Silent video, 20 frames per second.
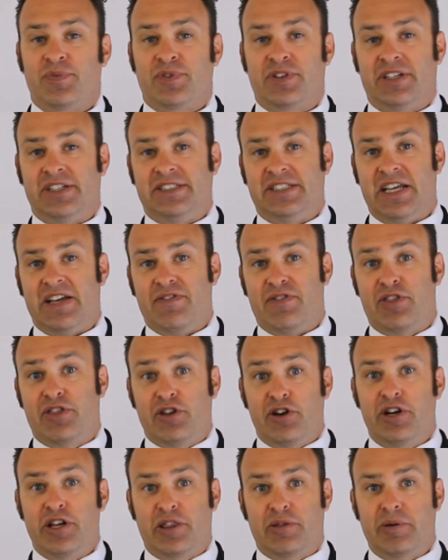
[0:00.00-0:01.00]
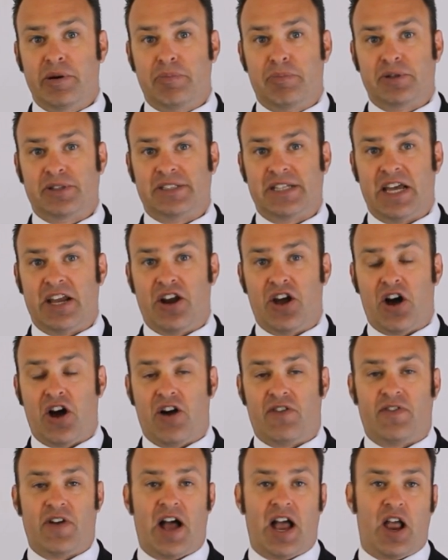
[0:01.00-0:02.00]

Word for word: to save 33% off.